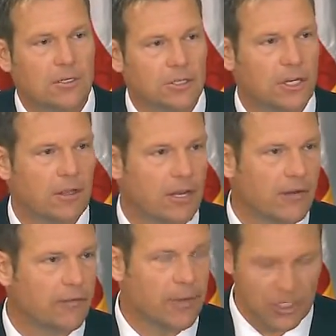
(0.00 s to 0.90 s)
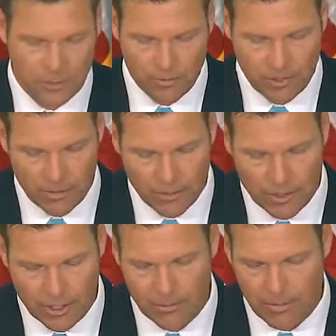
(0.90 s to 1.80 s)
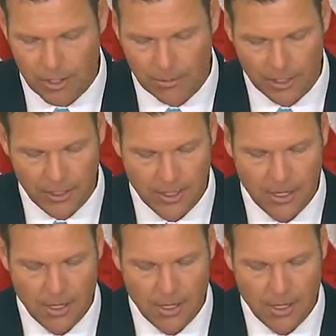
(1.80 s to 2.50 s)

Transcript: to share that information with the American public.